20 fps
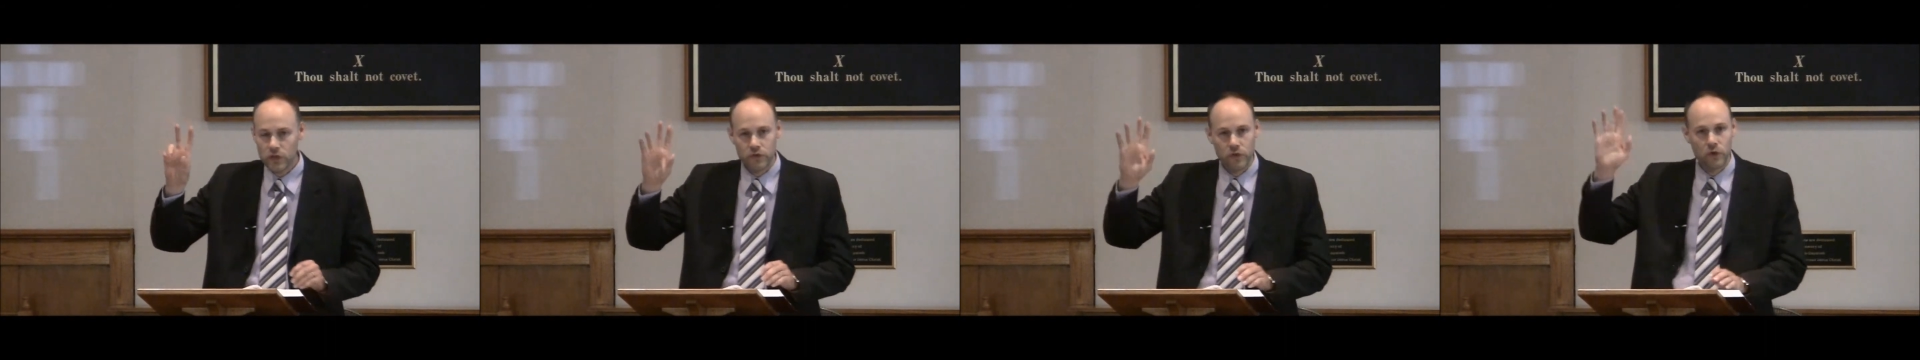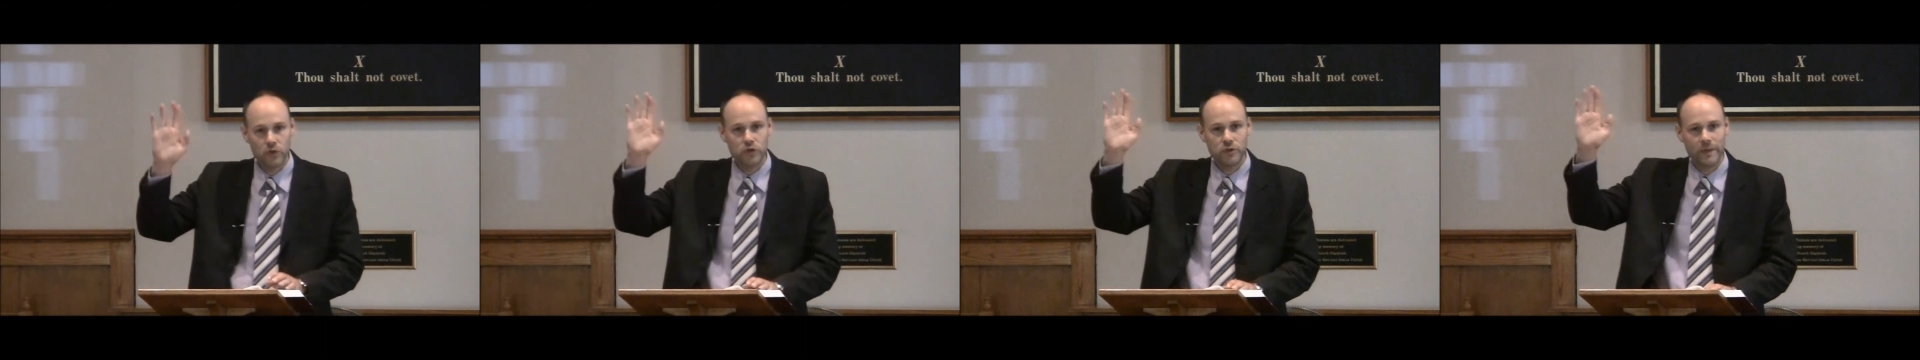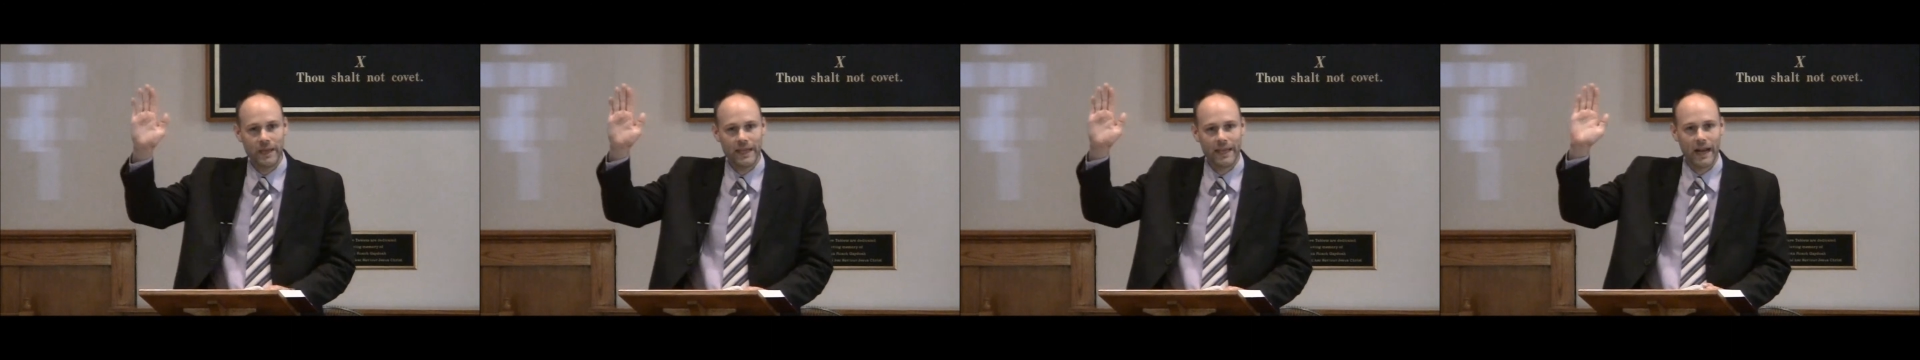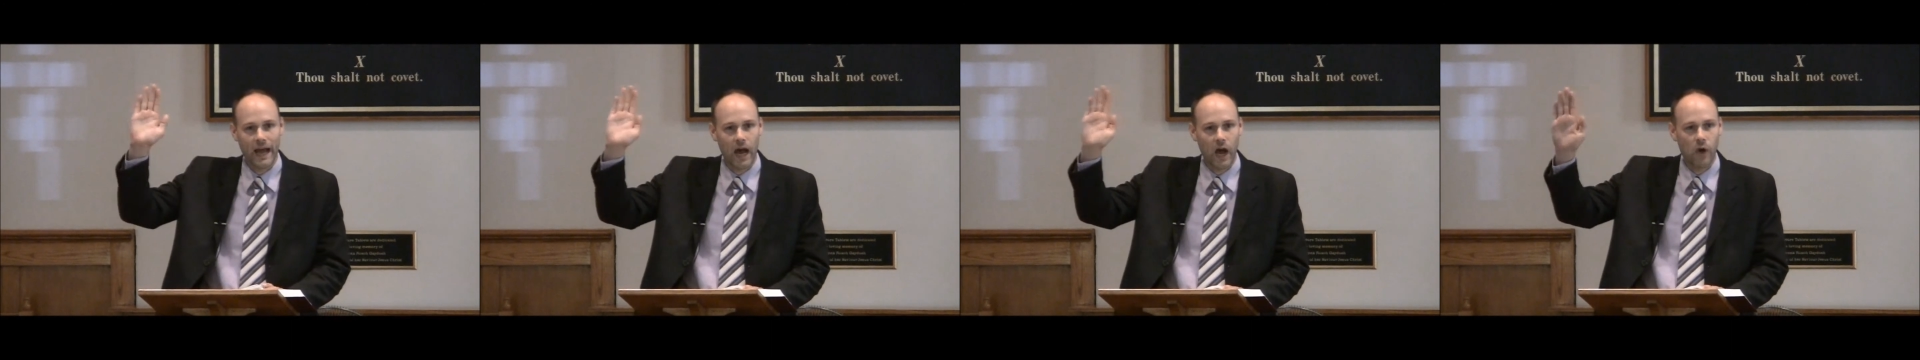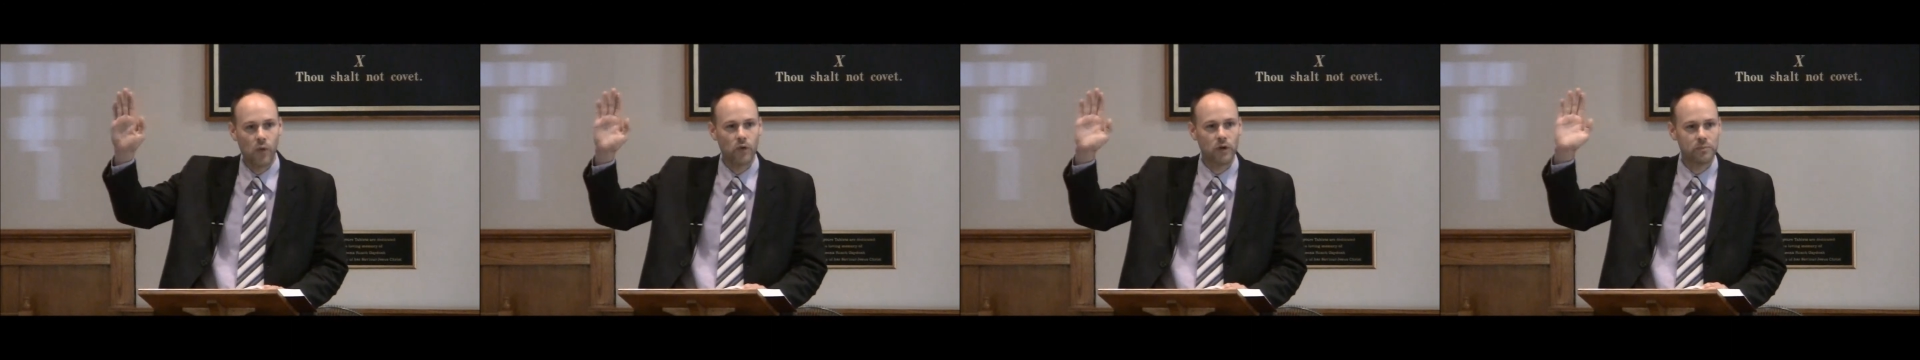Those who make
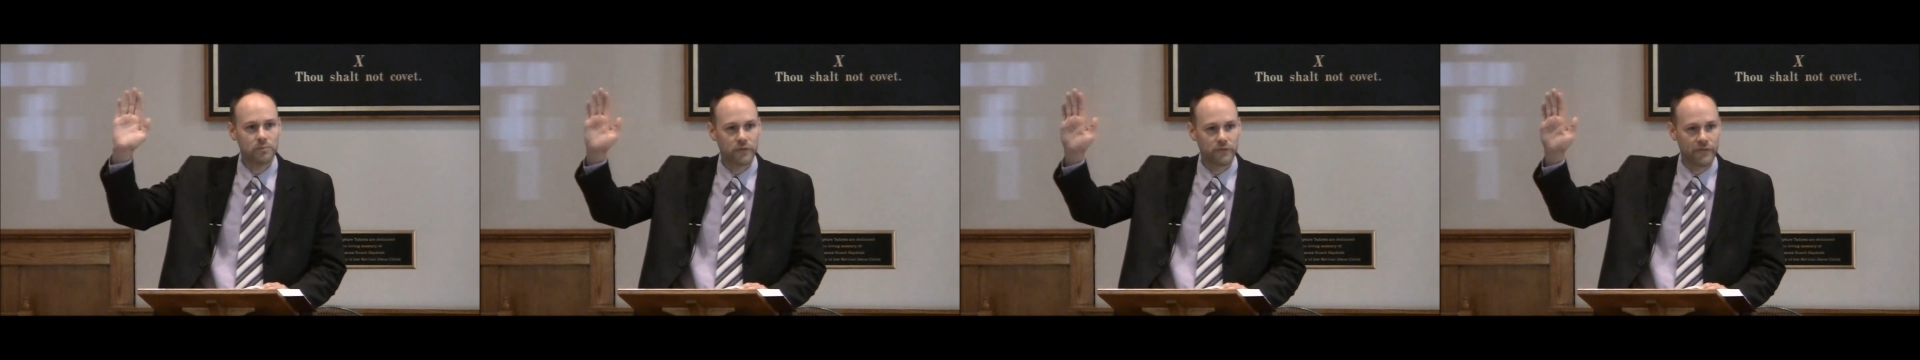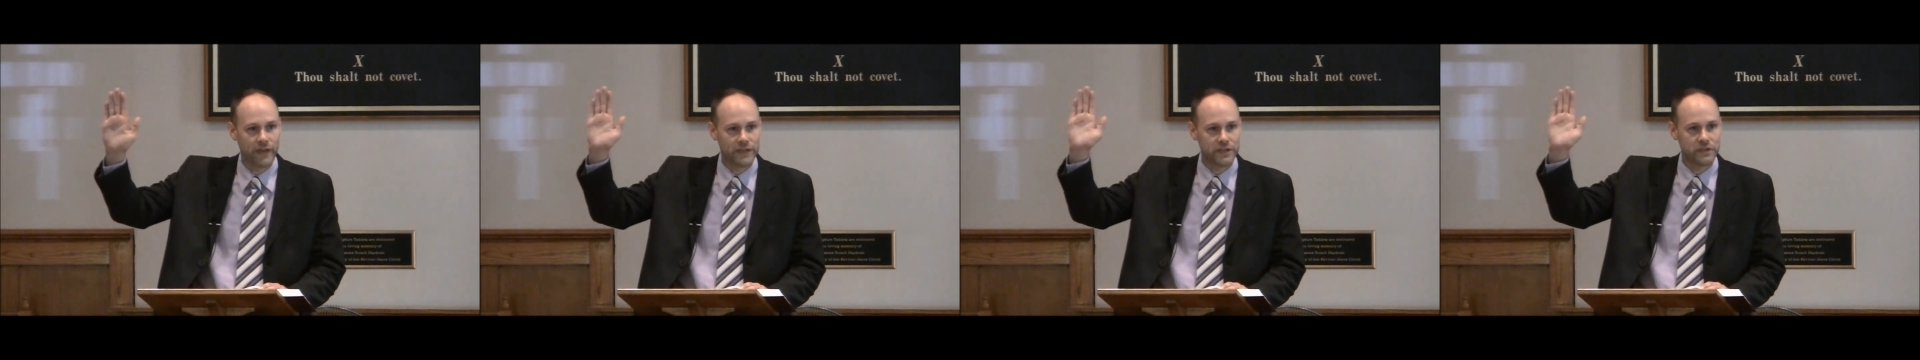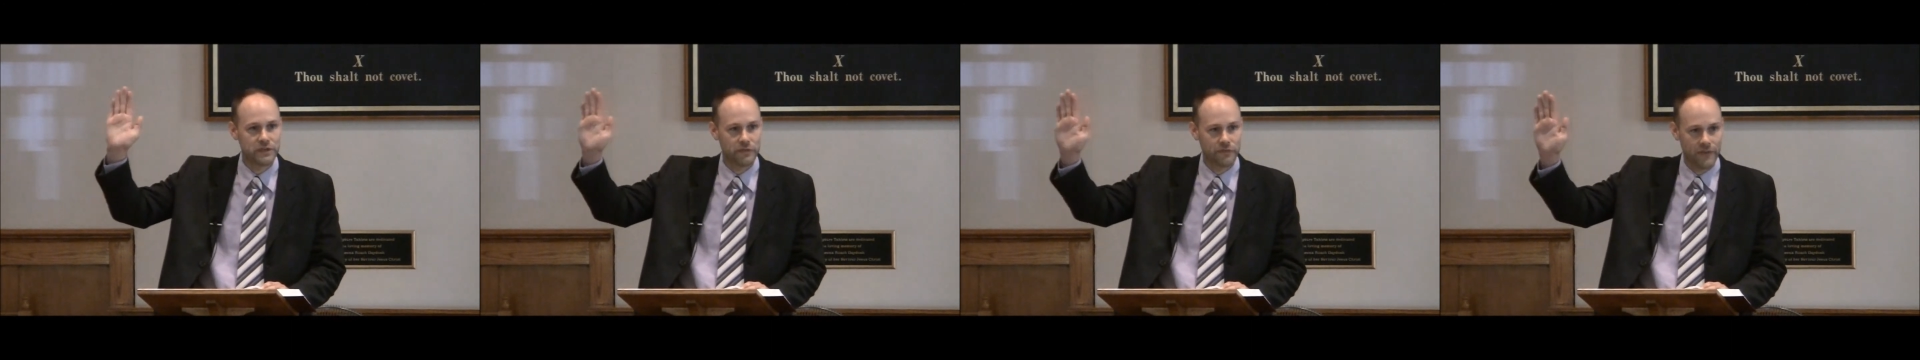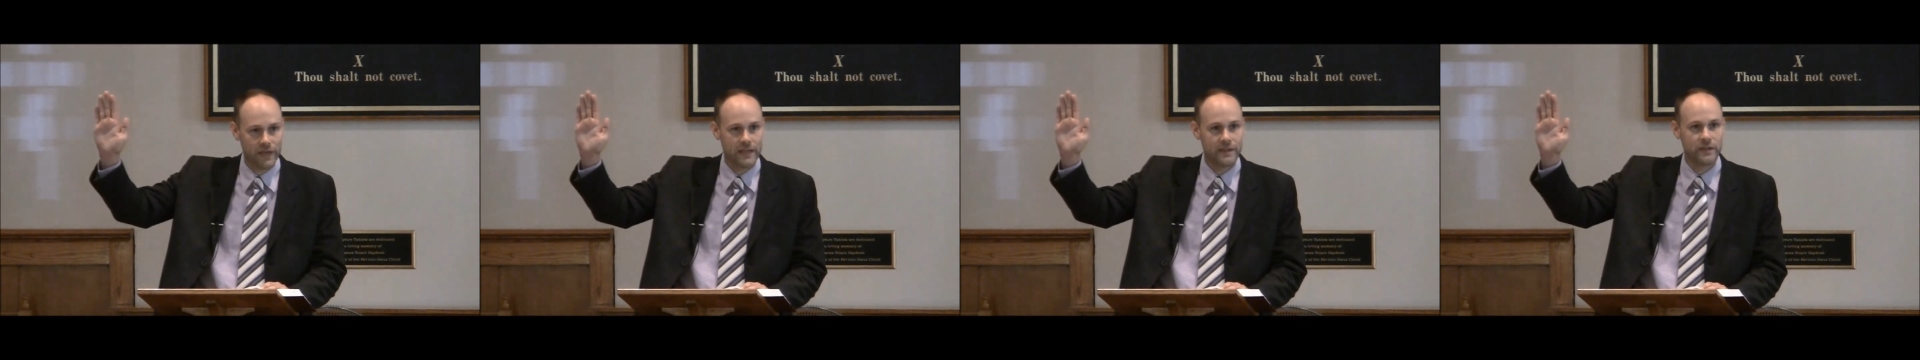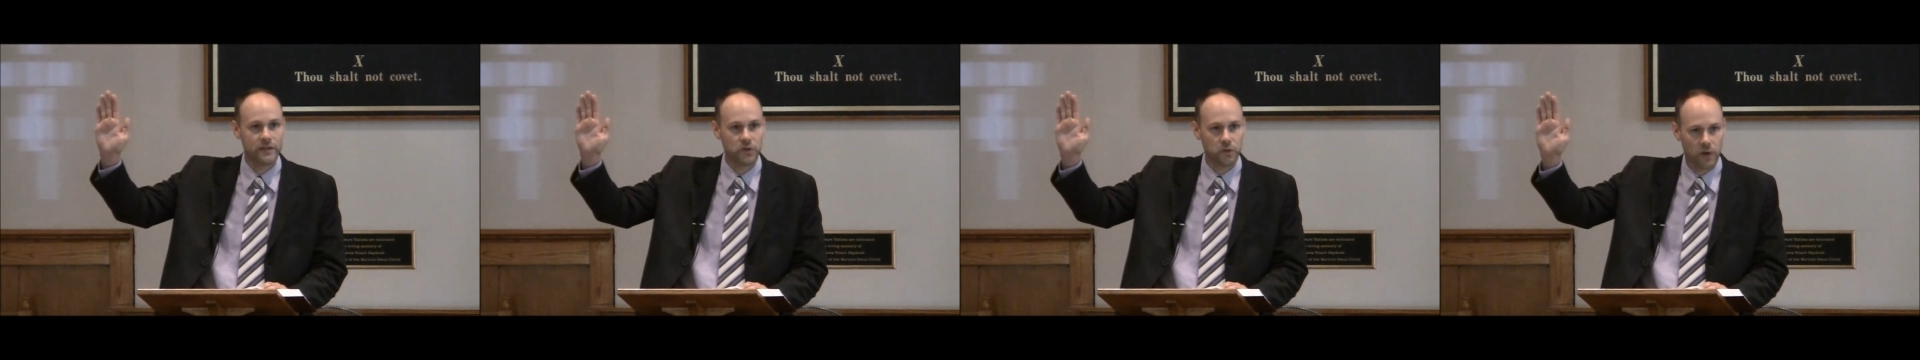an outward profession of
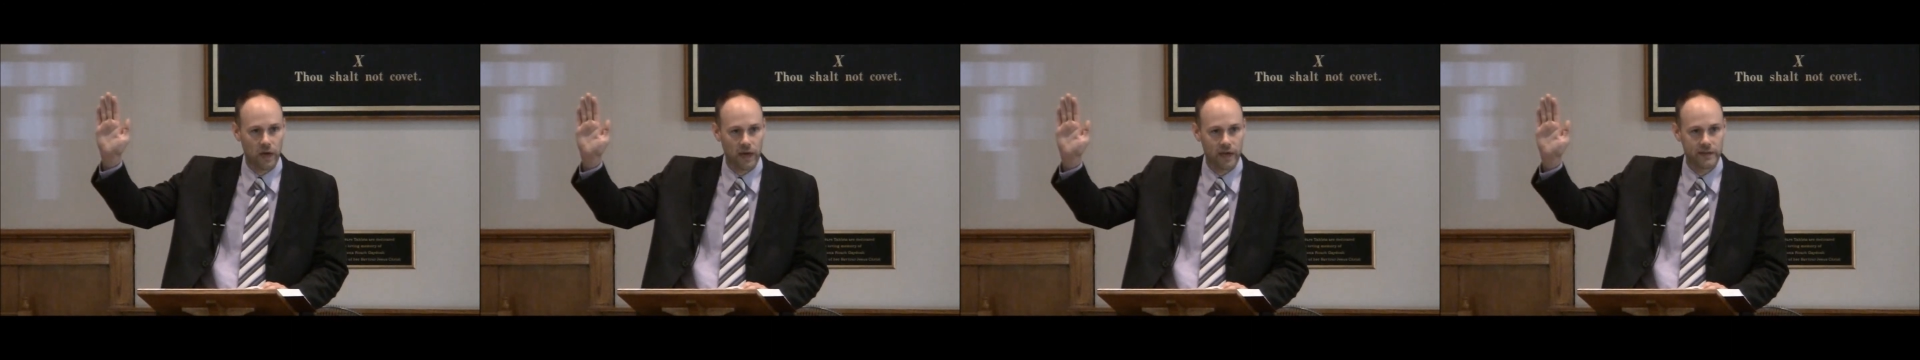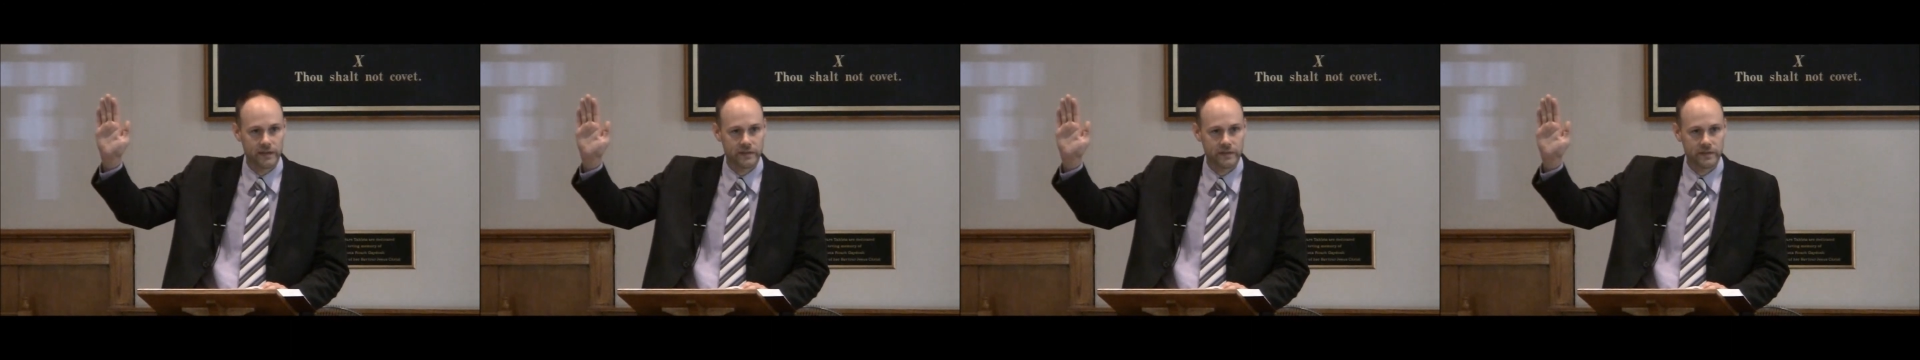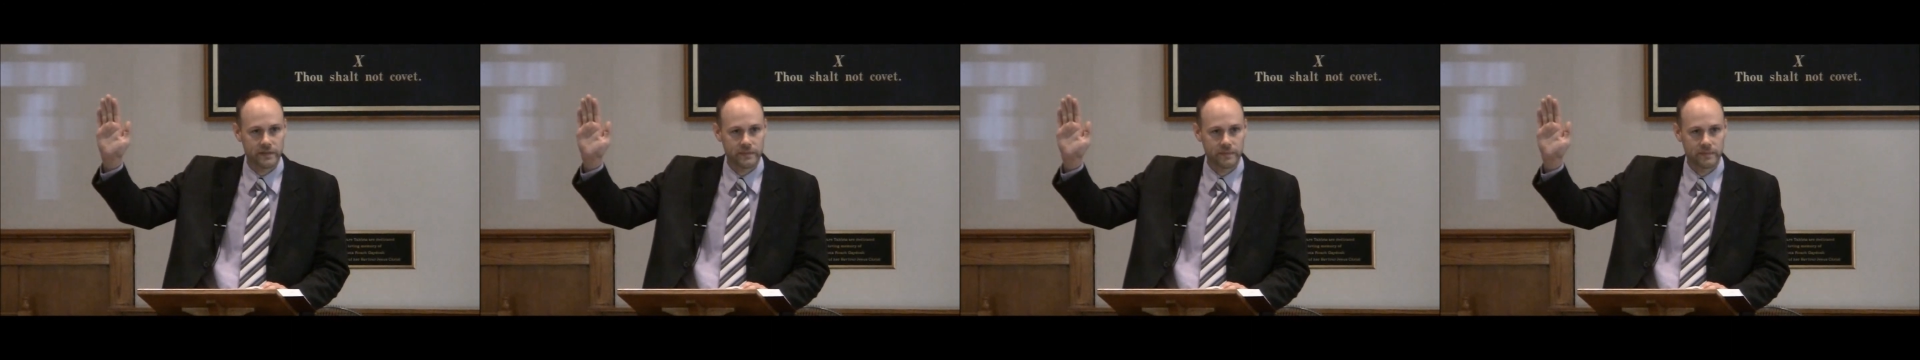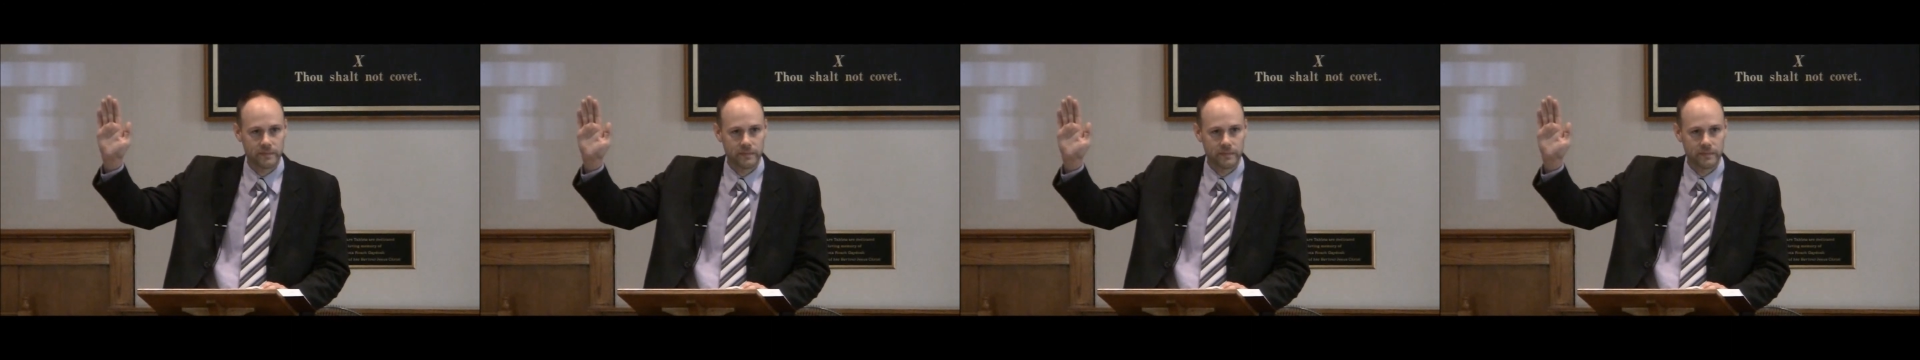faith in Christ,